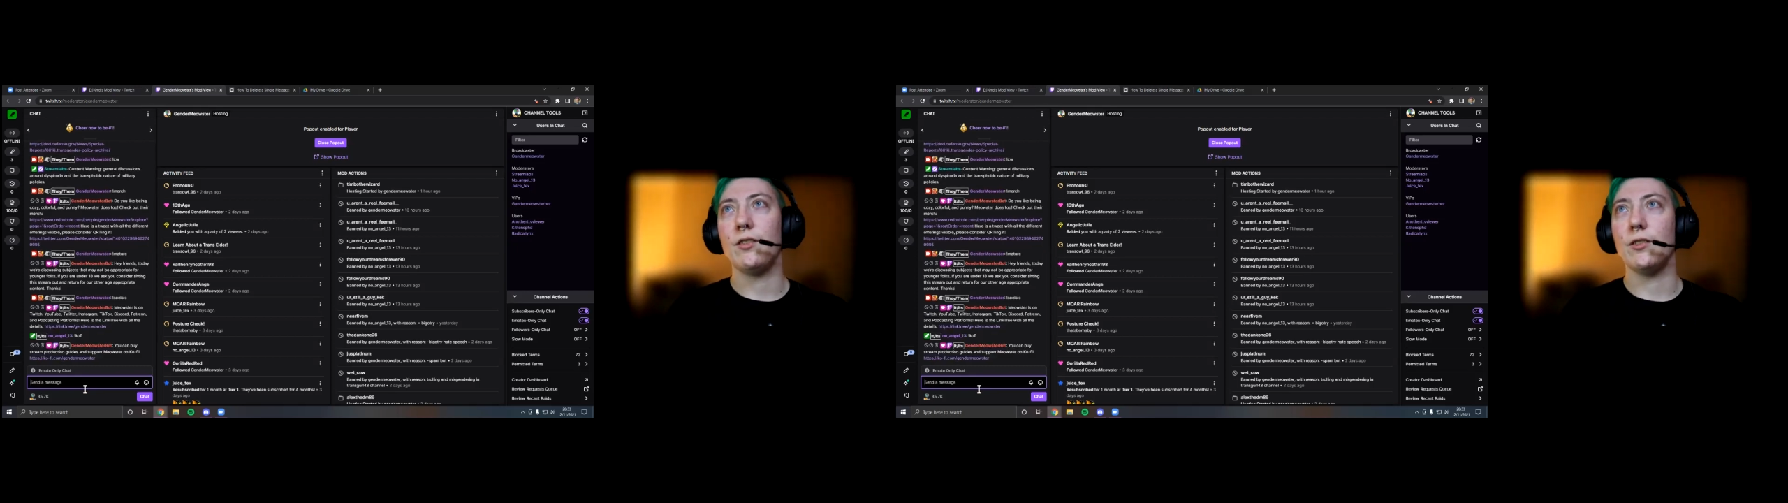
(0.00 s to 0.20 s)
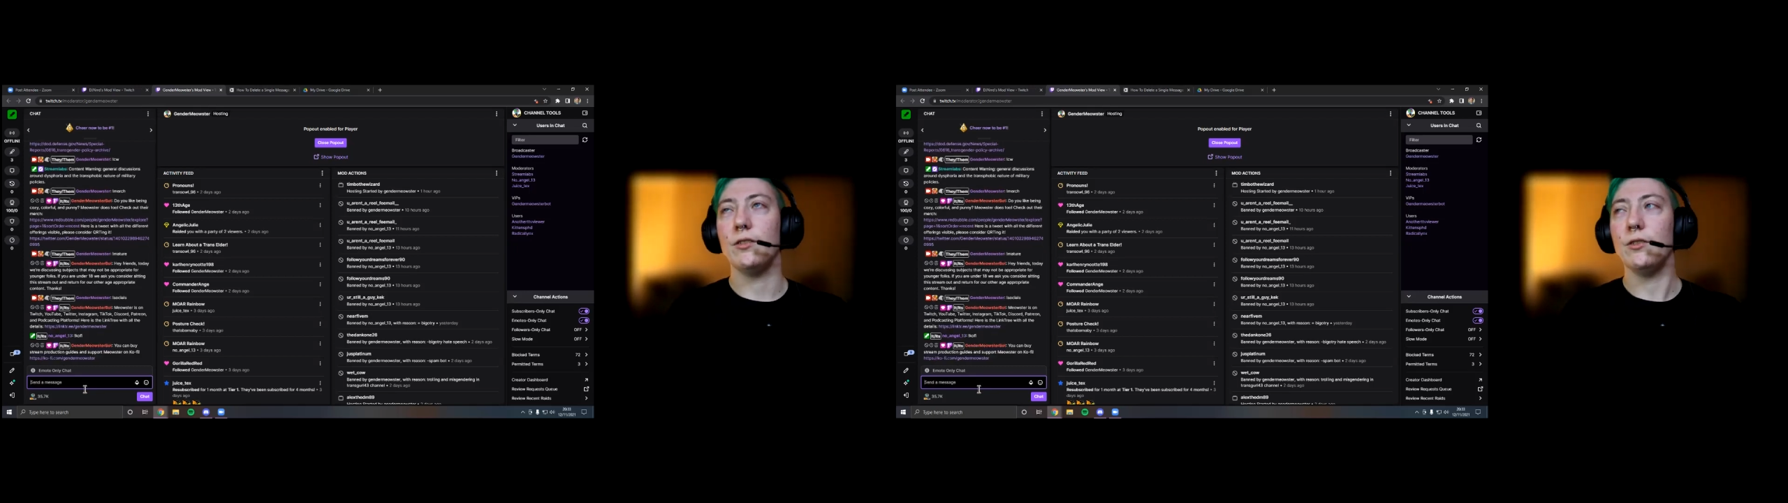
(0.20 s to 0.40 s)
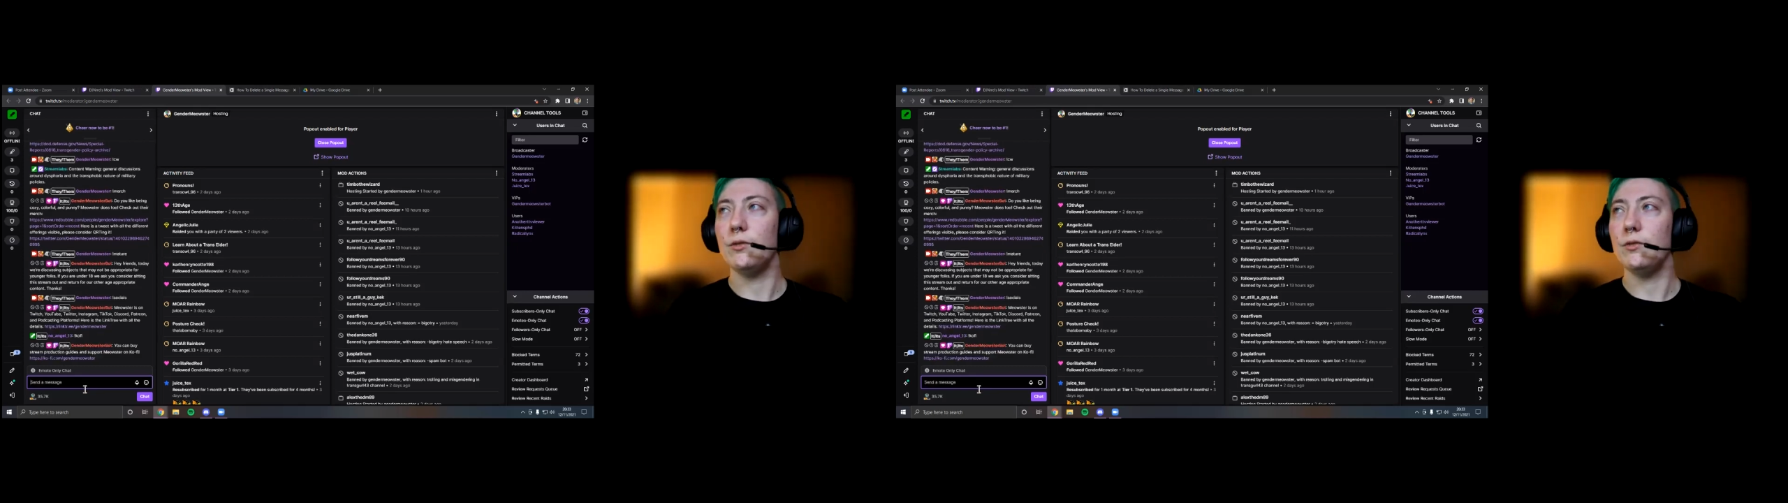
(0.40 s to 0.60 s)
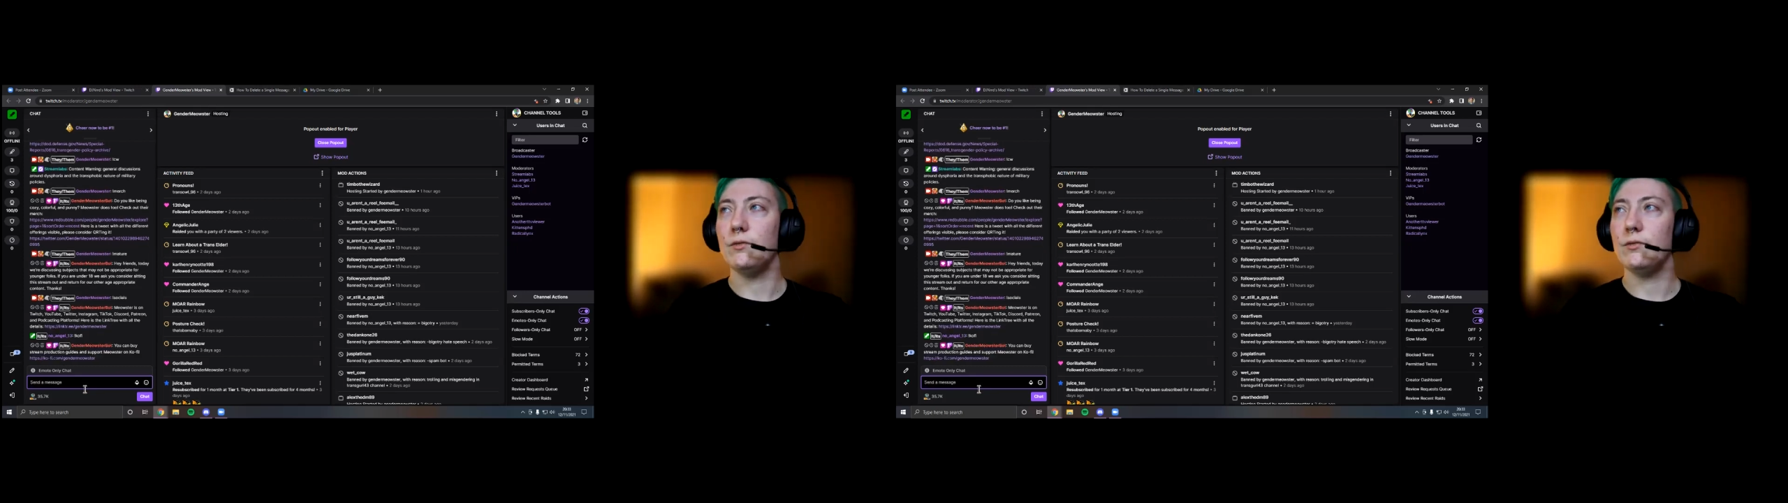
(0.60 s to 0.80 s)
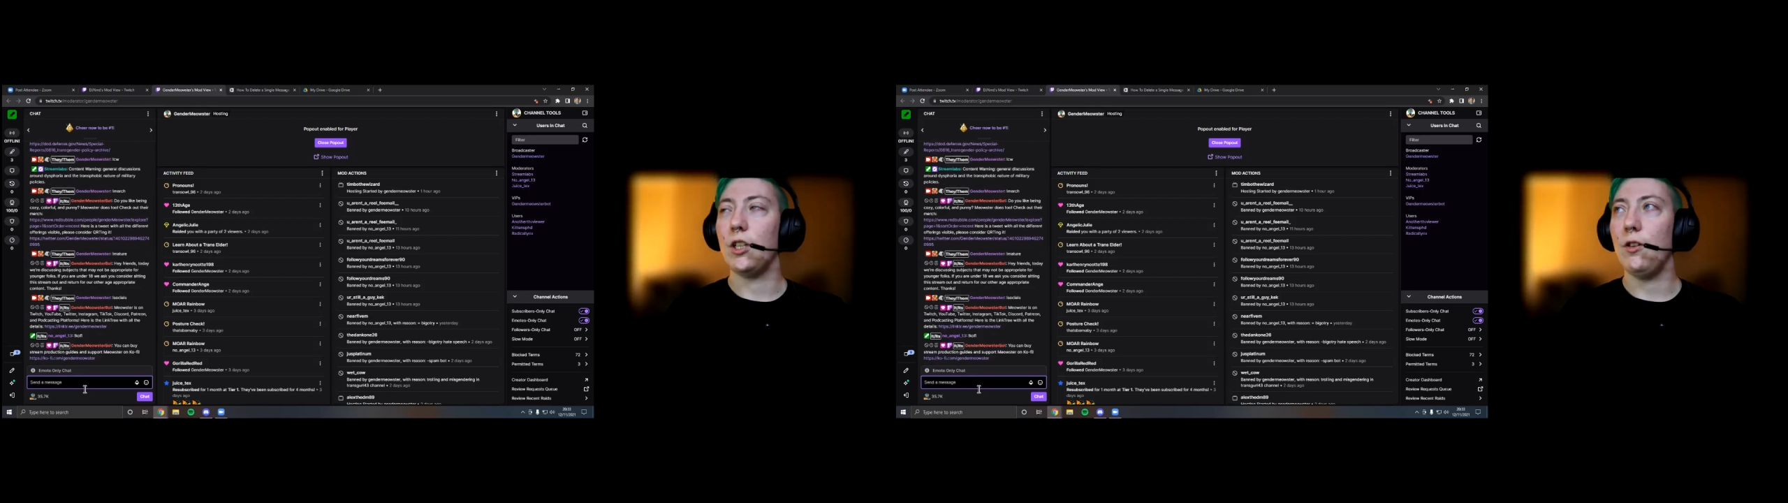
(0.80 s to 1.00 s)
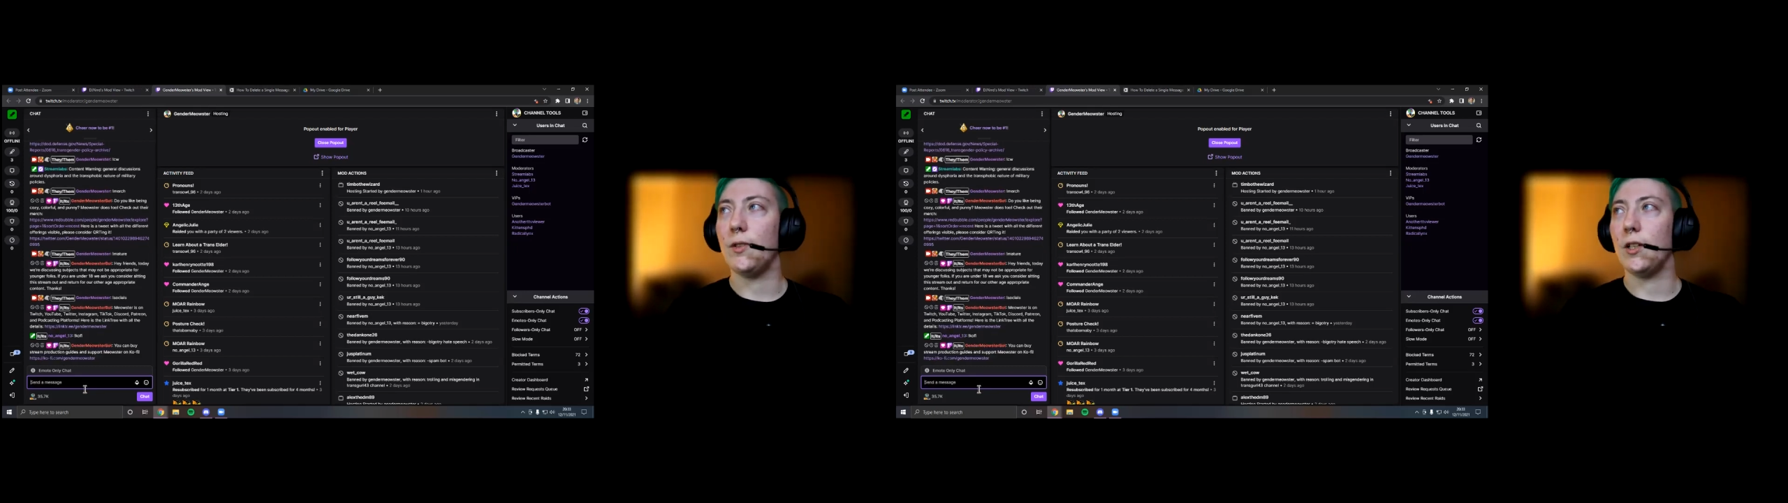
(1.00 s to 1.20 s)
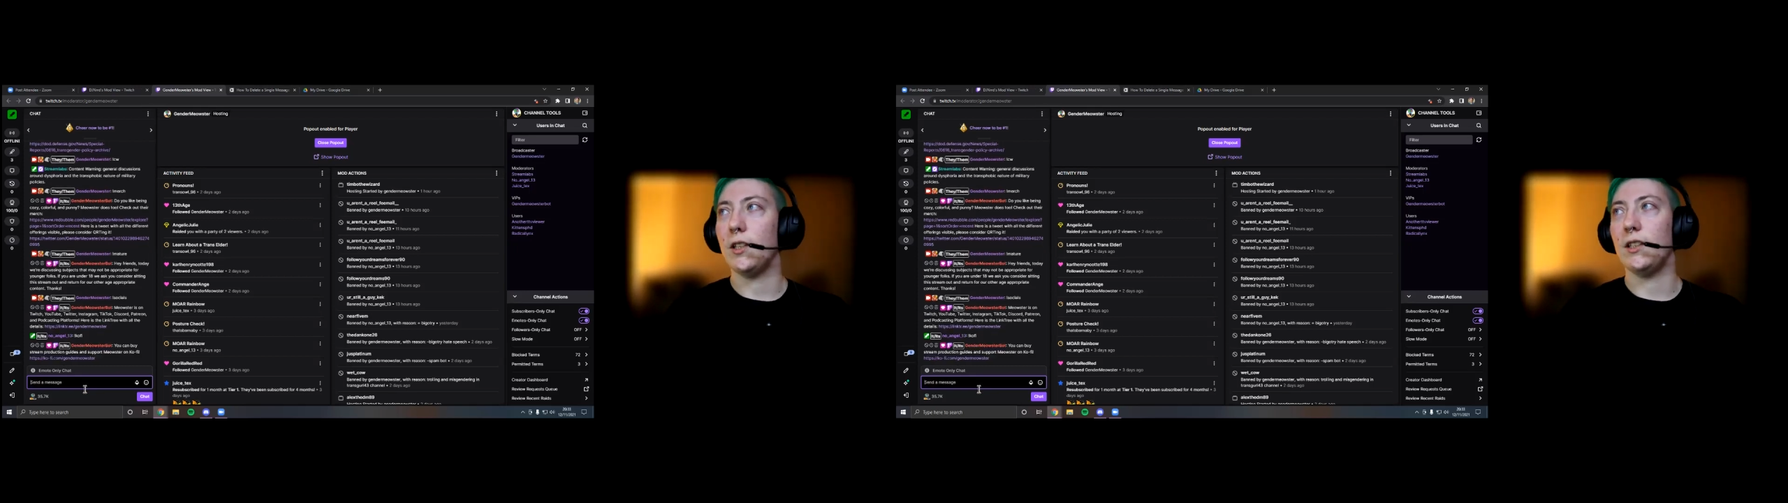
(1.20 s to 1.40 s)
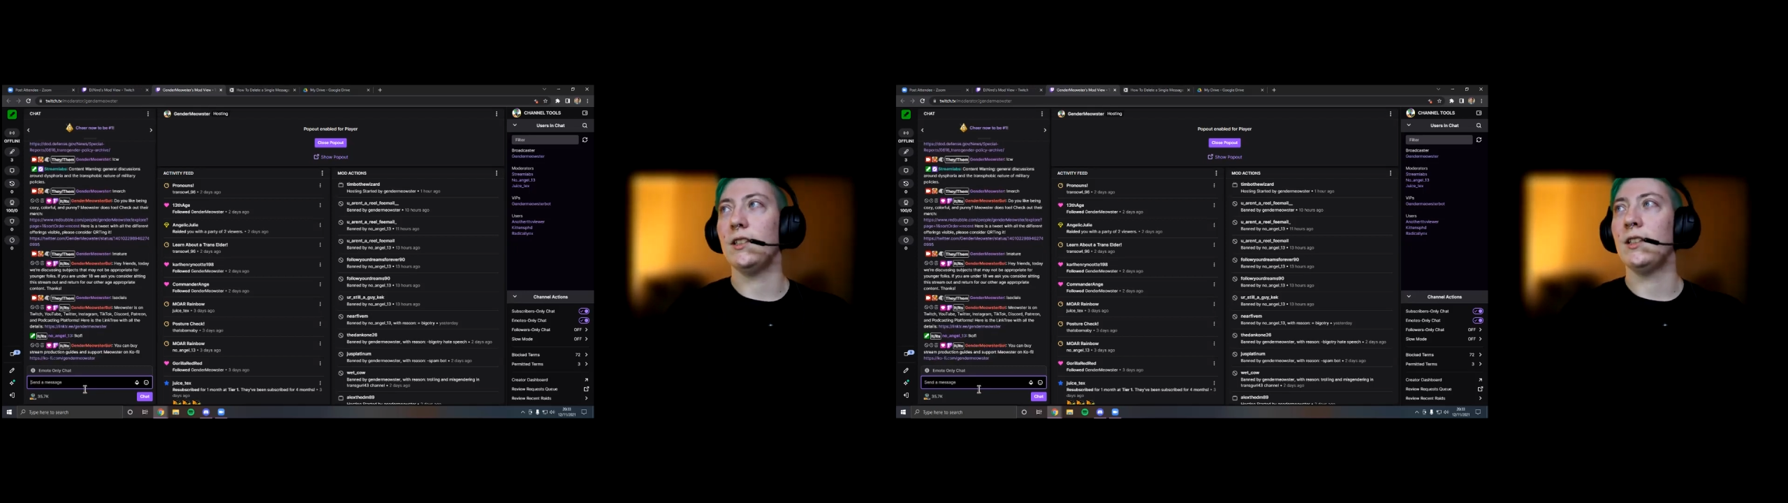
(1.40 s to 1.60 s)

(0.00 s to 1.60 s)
through Ko-Fi.